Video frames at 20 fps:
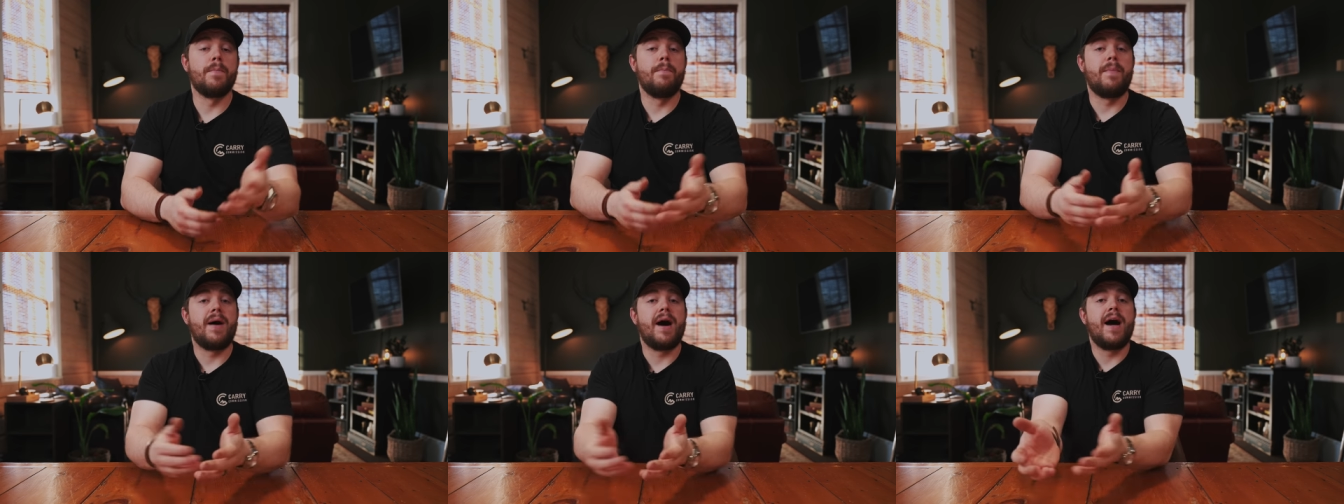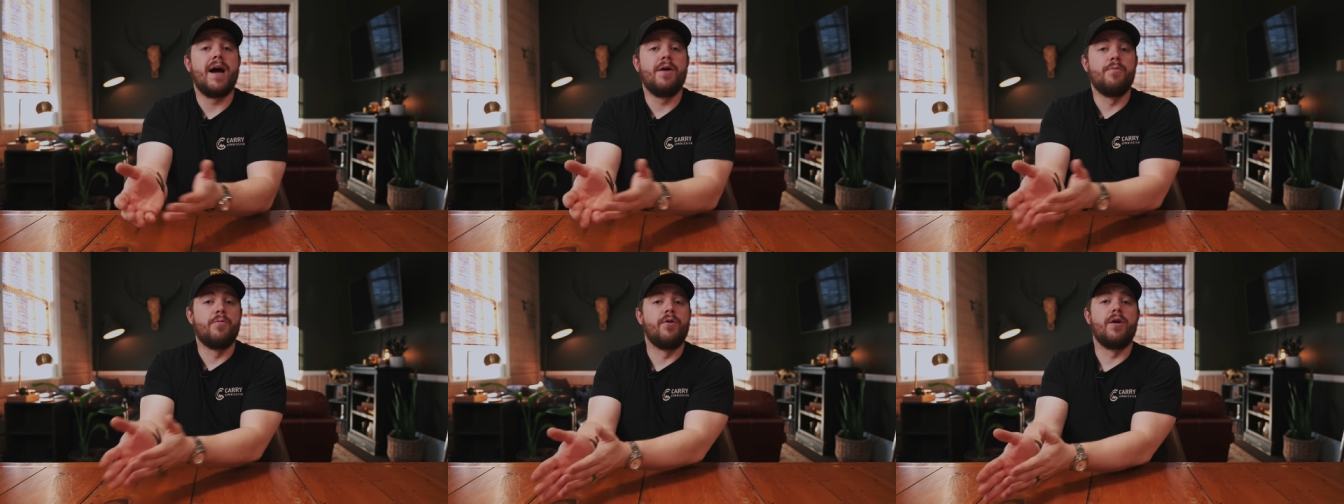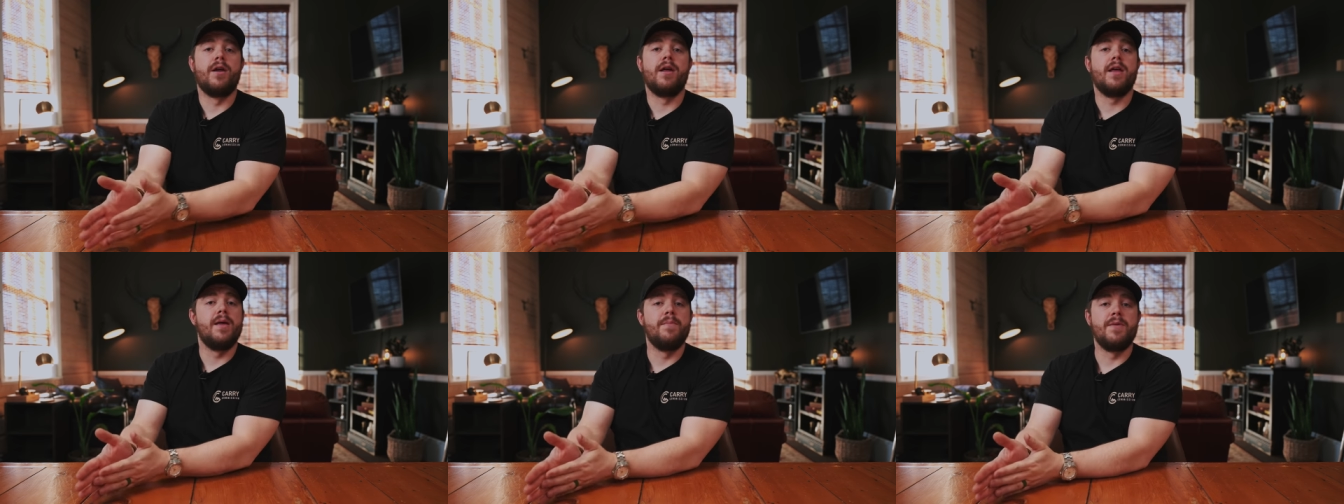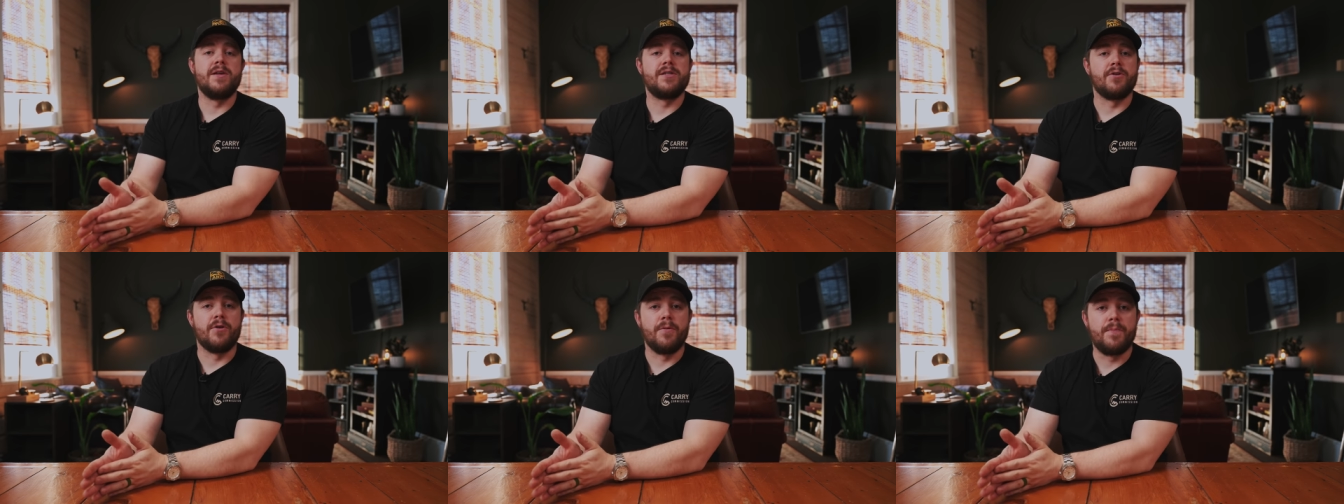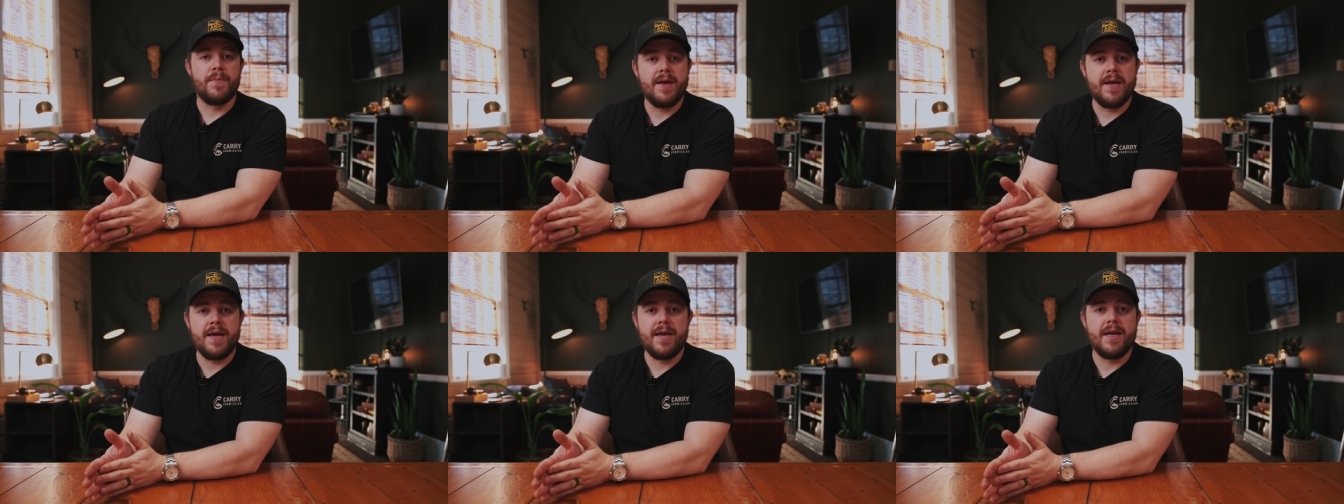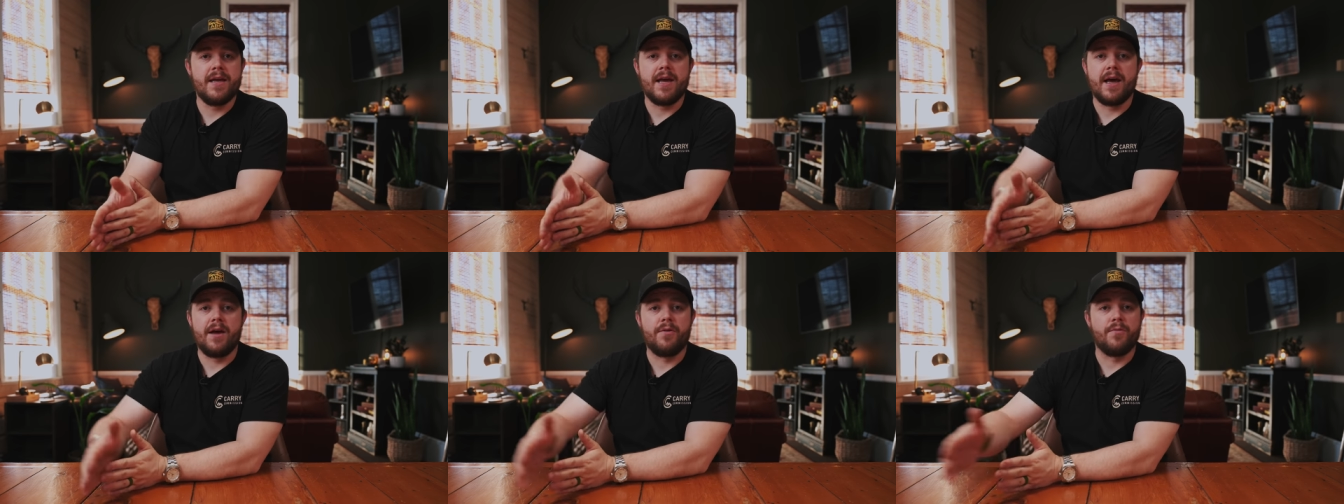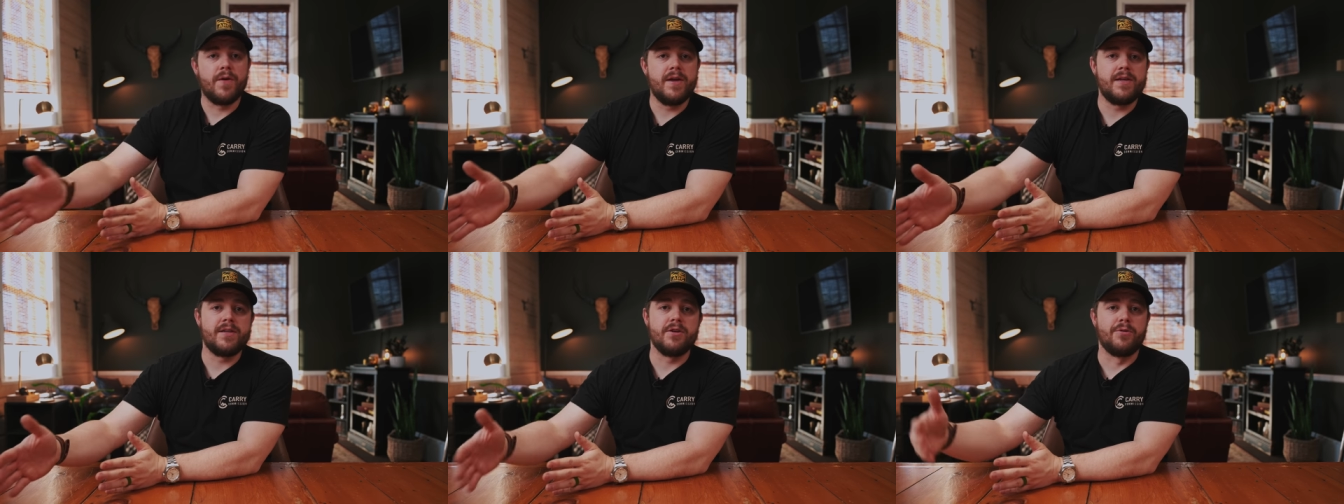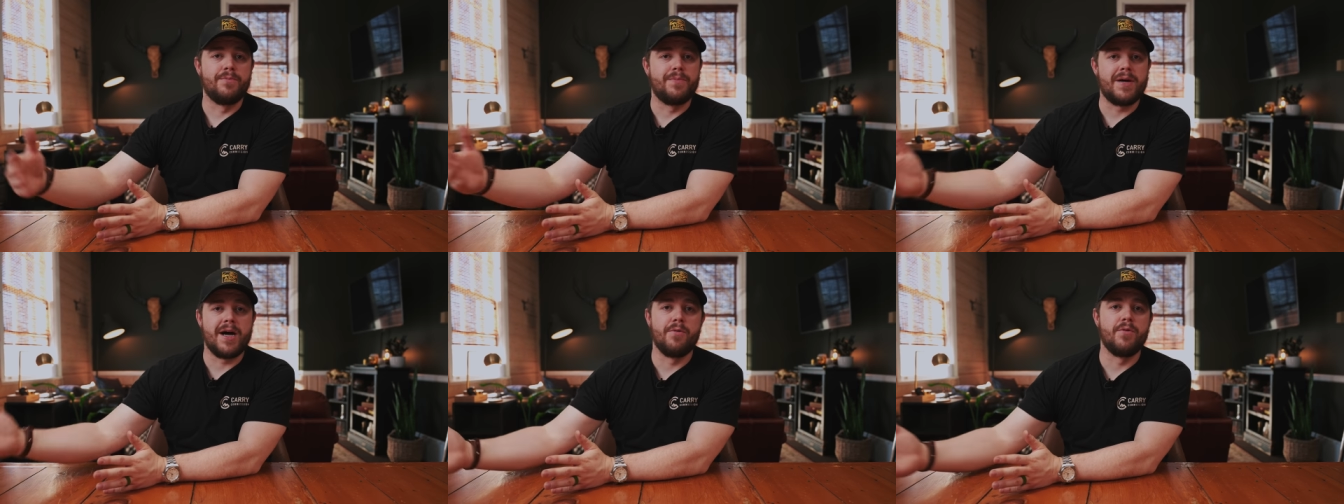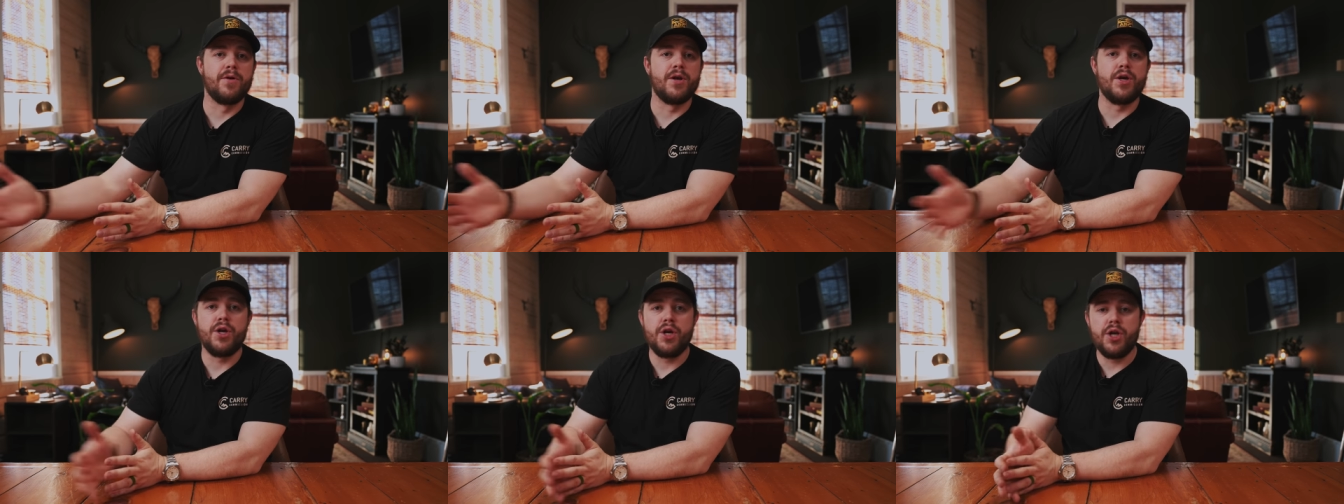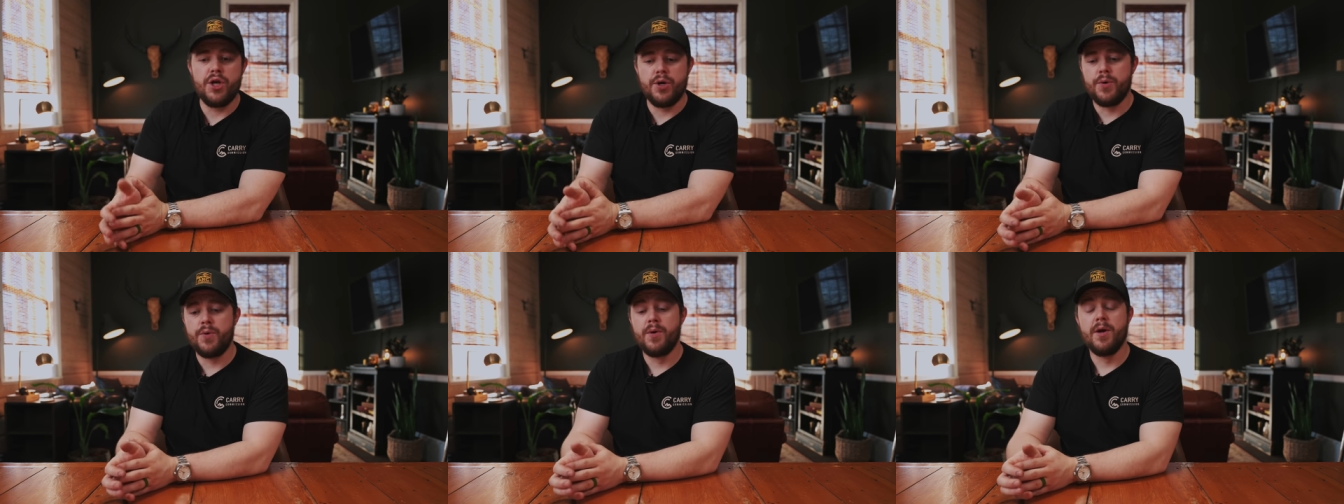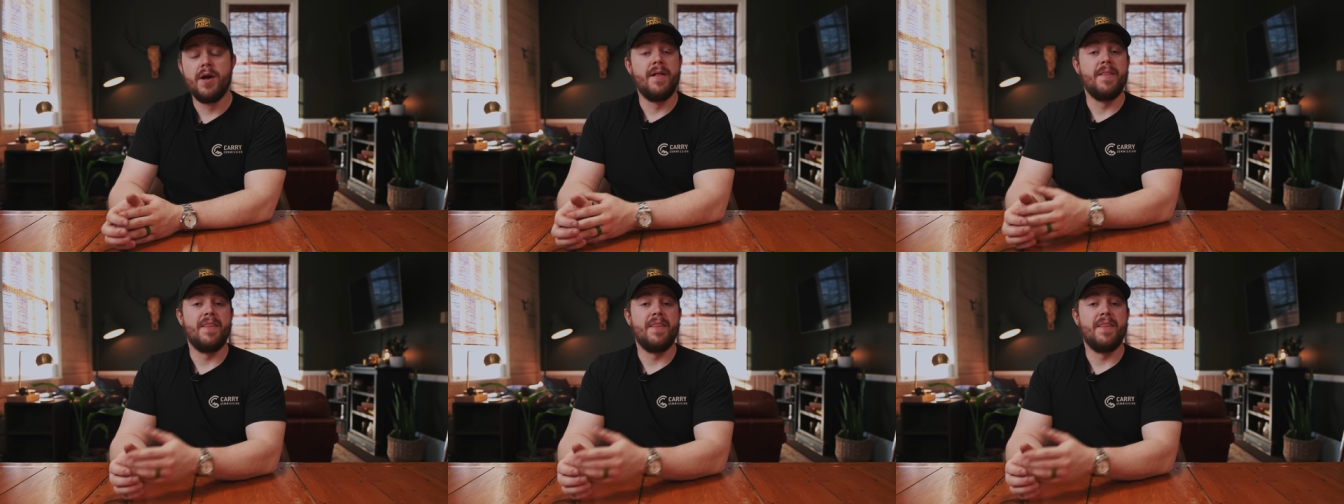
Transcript: to buy one at MSRP at retail, buy one new,